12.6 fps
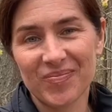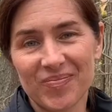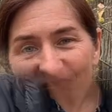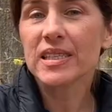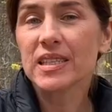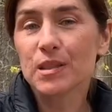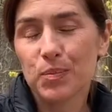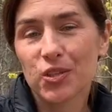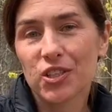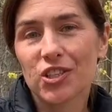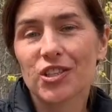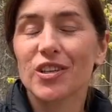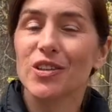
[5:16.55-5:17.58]
Spice
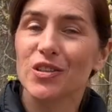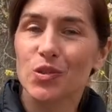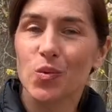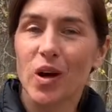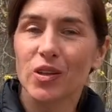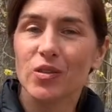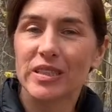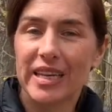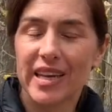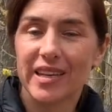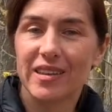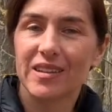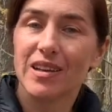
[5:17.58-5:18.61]
bush
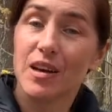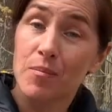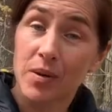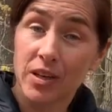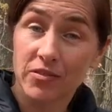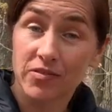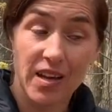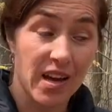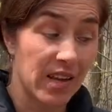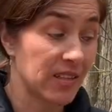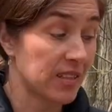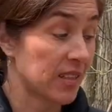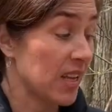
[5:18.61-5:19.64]
swallowtail
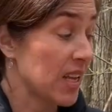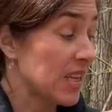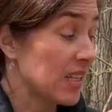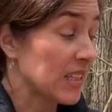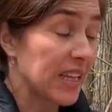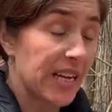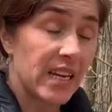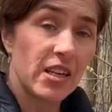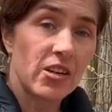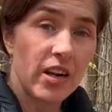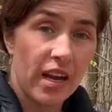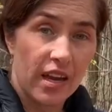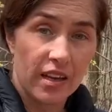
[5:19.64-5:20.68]
butterflies lay
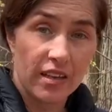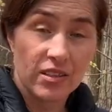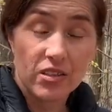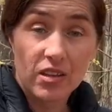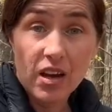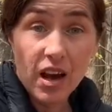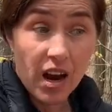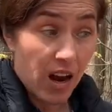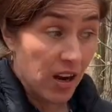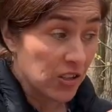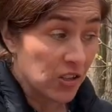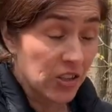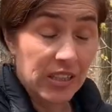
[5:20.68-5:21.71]
their eggs
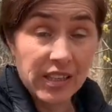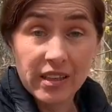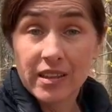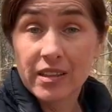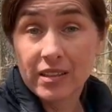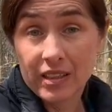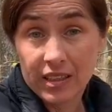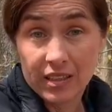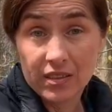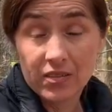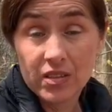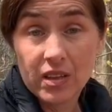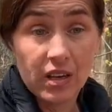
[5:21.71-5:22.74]
underneath the
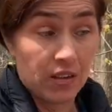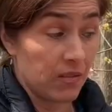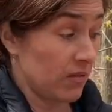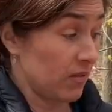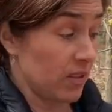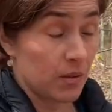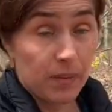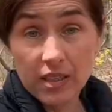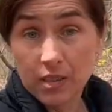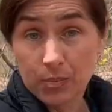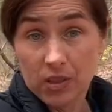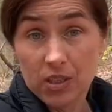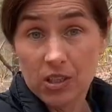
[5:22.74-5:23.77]
leaves of the spice
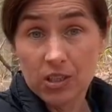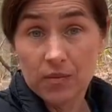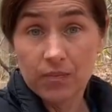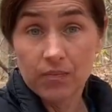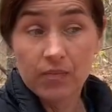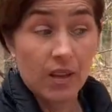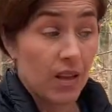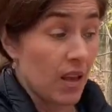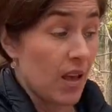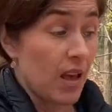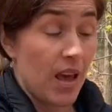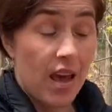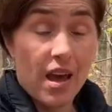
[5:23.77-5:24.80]
bush.
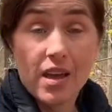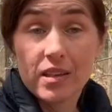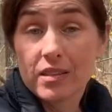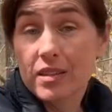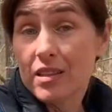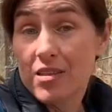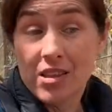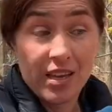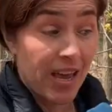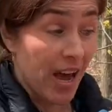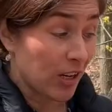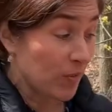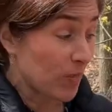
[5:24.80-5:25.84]
And the
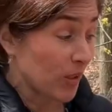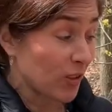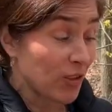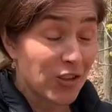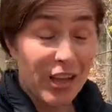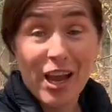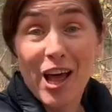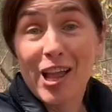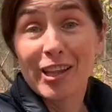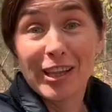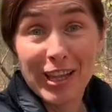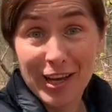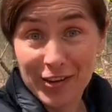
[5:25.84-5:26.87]
caterpillars
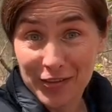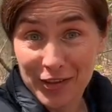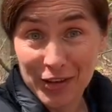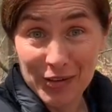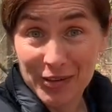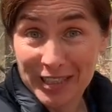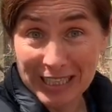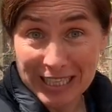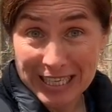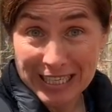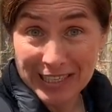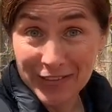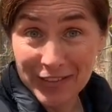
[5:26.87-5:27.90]
love those
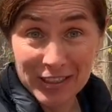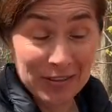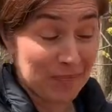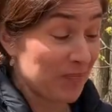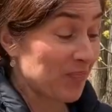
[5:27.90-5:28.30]
leaves.